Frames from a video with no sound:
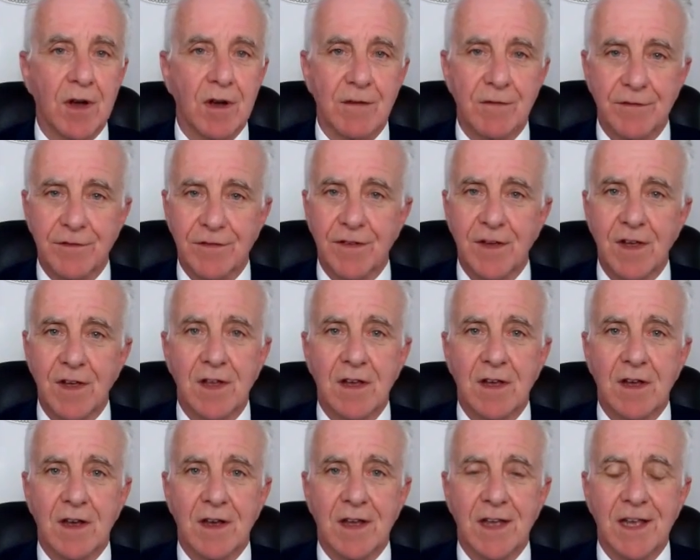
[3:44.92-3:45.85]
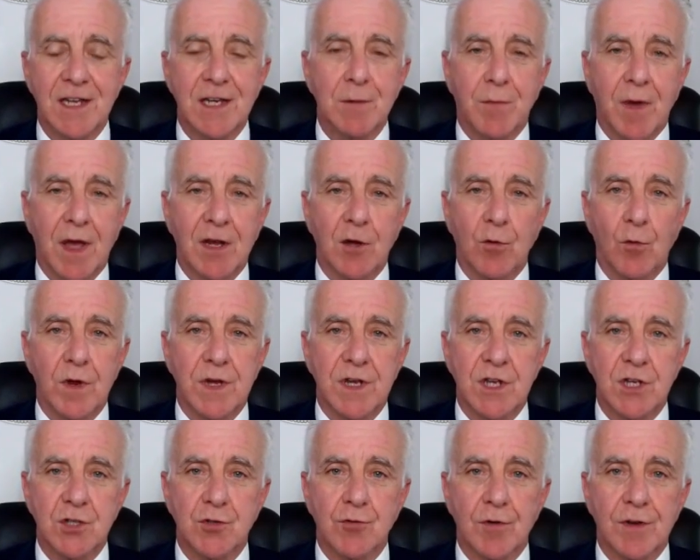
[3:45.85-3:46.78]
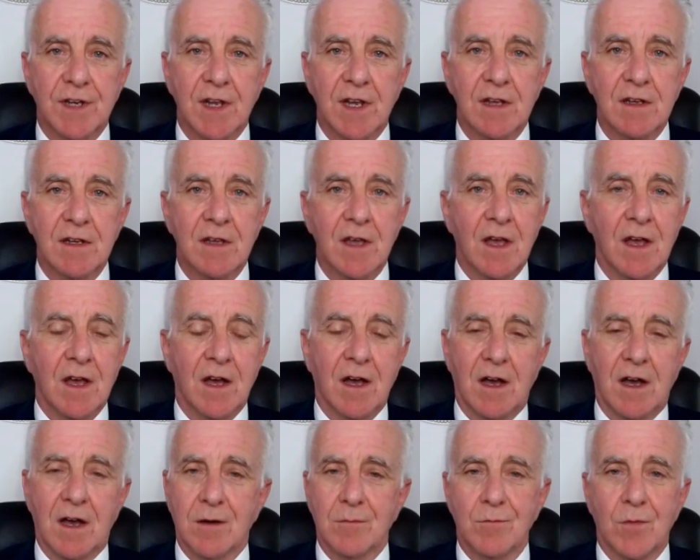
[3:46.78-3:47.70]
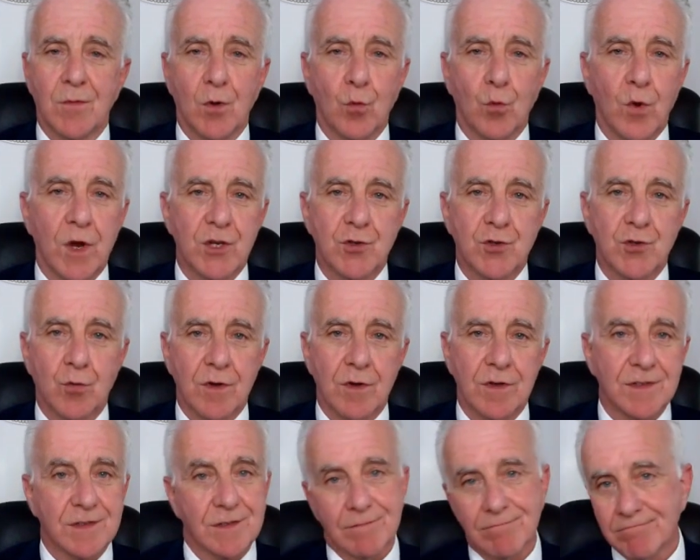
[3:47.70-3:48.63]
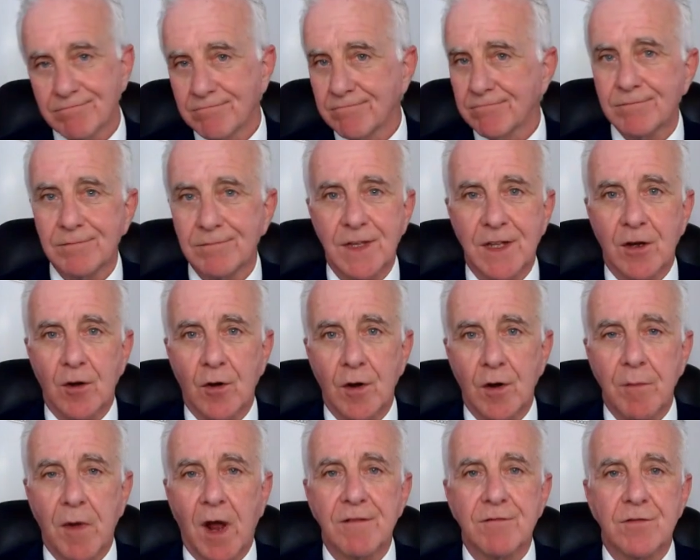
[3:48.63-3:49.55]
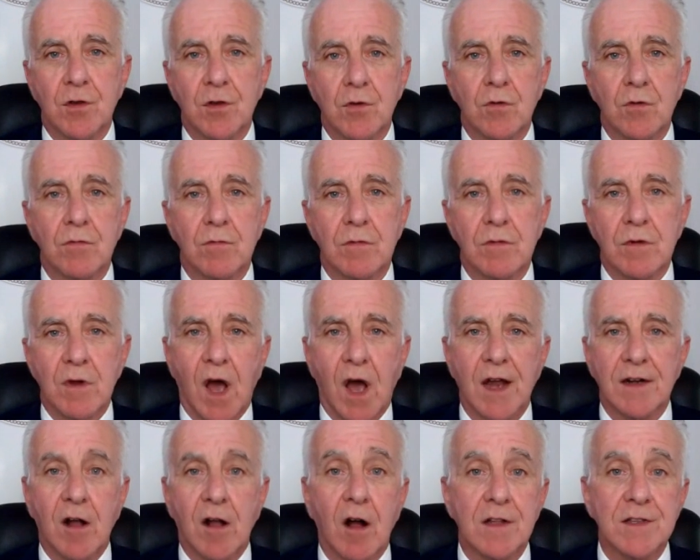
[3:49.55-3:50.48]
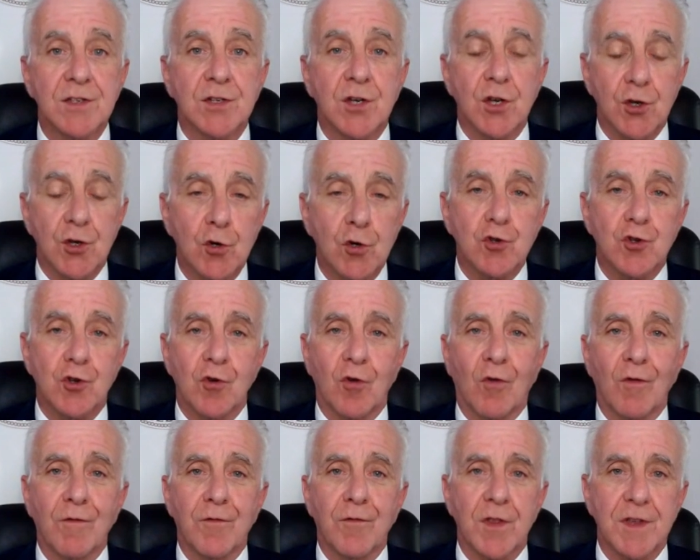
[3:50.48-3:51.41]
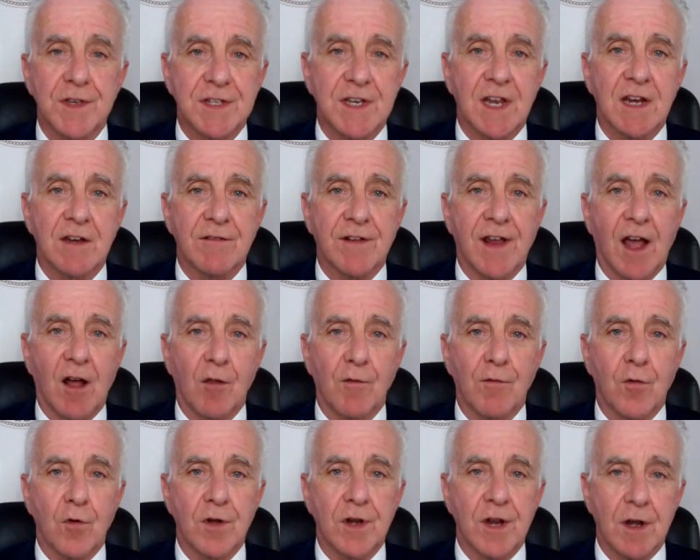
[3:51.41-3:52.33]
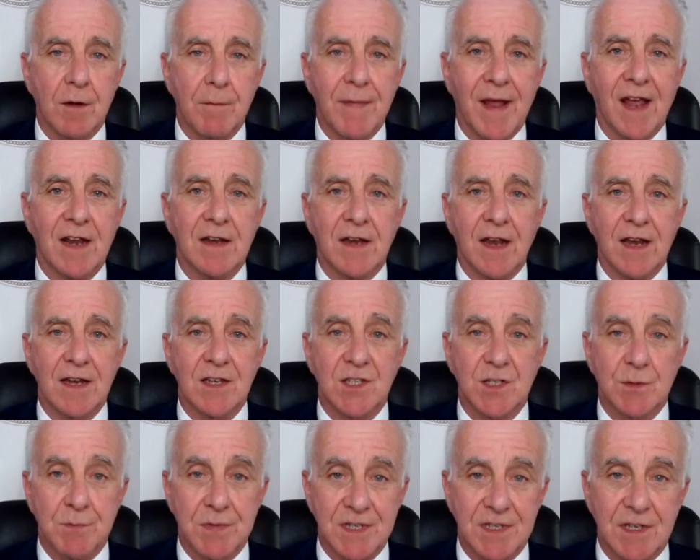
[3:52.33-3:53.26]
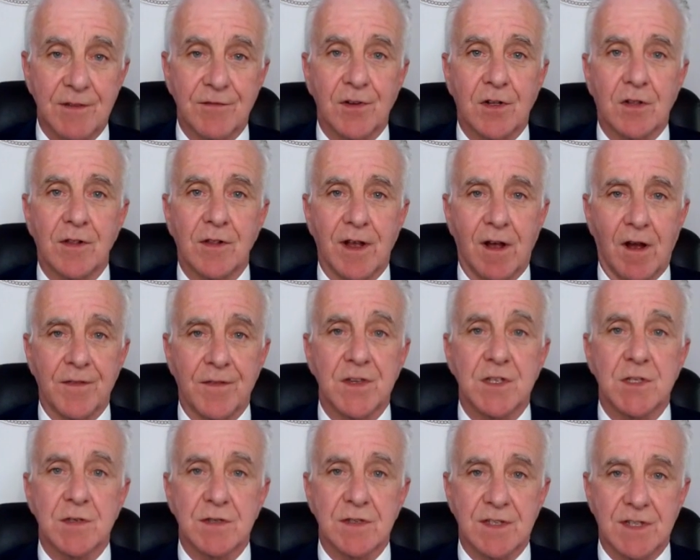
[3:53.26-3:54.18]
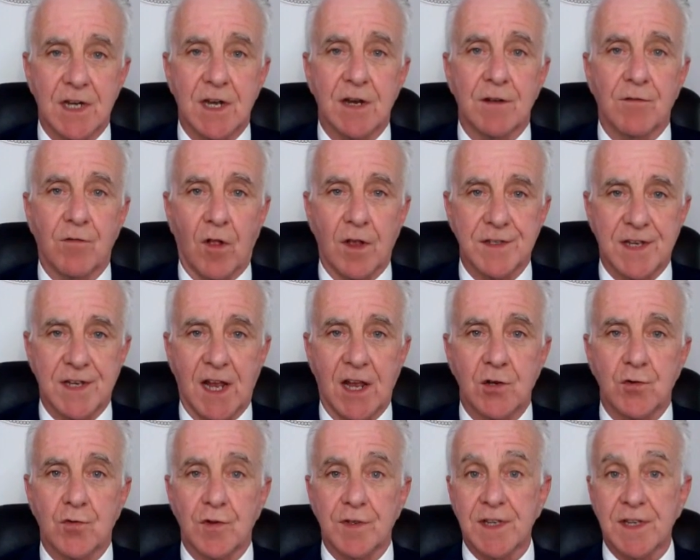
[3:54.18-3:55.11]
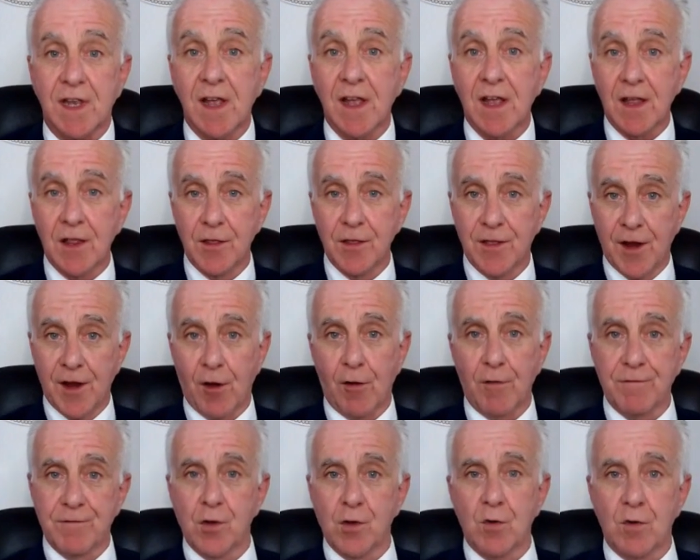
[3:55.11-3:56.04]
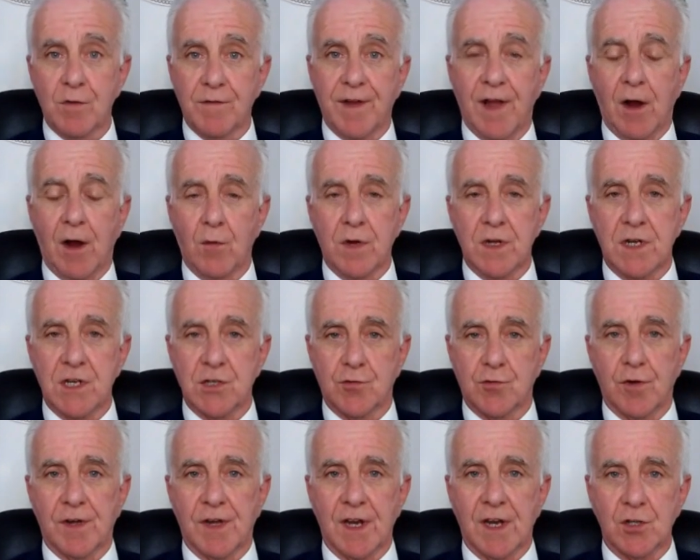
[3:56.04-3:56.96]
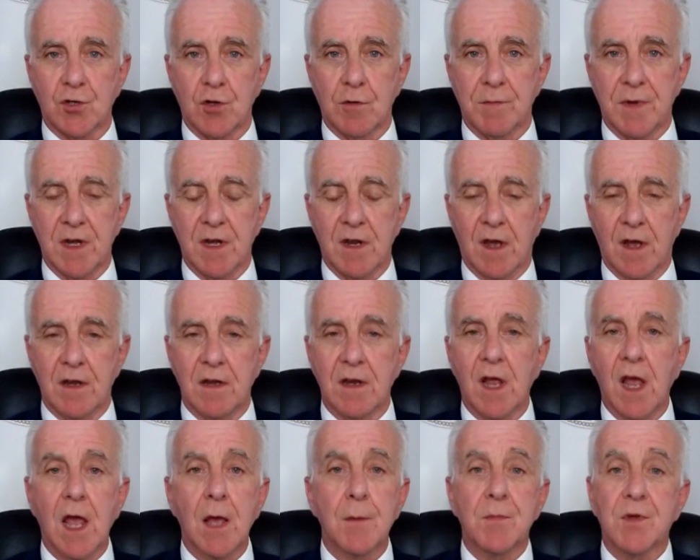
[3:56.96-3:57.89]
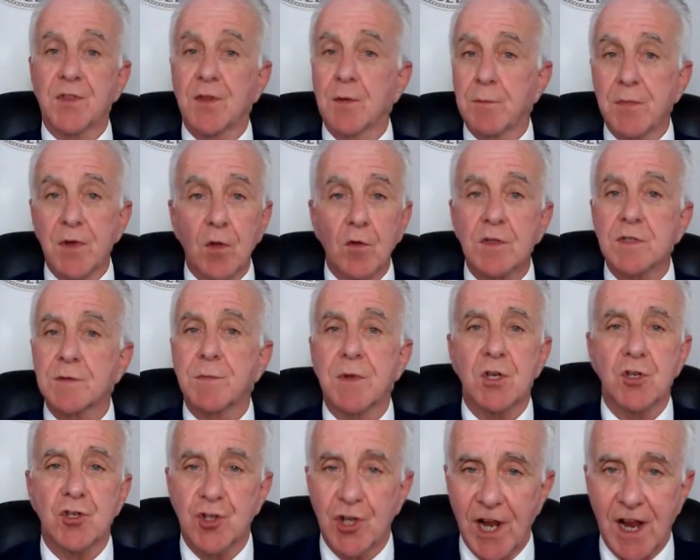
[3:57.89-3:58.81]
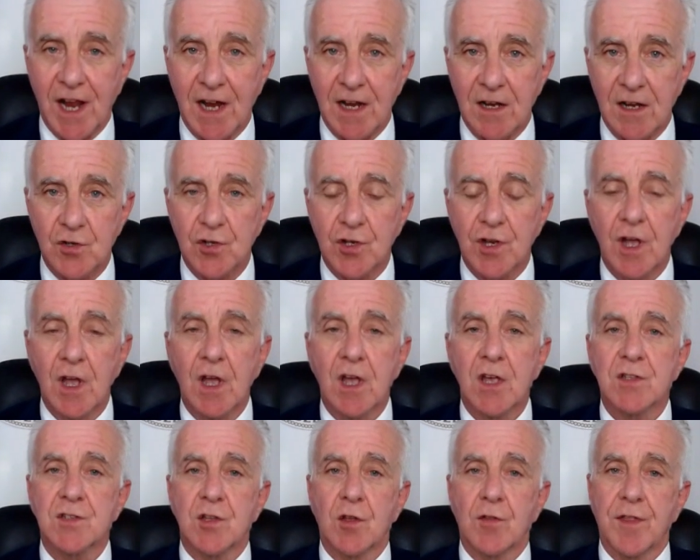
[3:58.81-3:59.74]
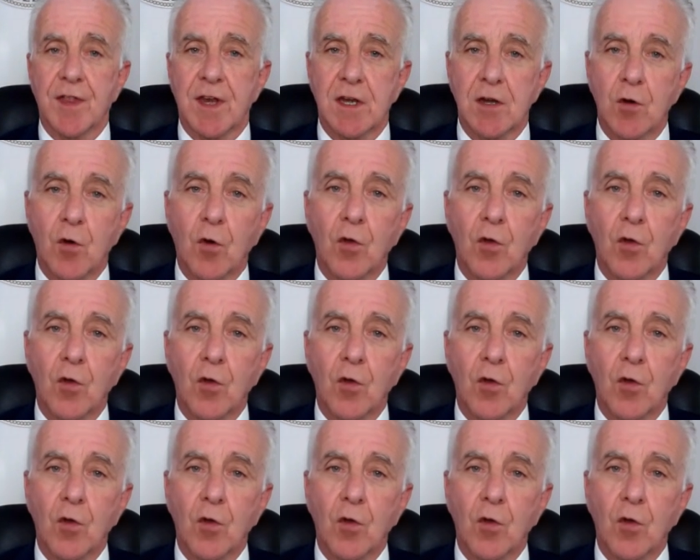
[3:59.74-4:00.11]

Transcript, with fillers: of uh, independent redistricting, um, which was, you know, in my view, not constitutional for the state of California to mandate specifically on the city of Los Angeles their view of how redistricting should be done. But the bill has been changed so that it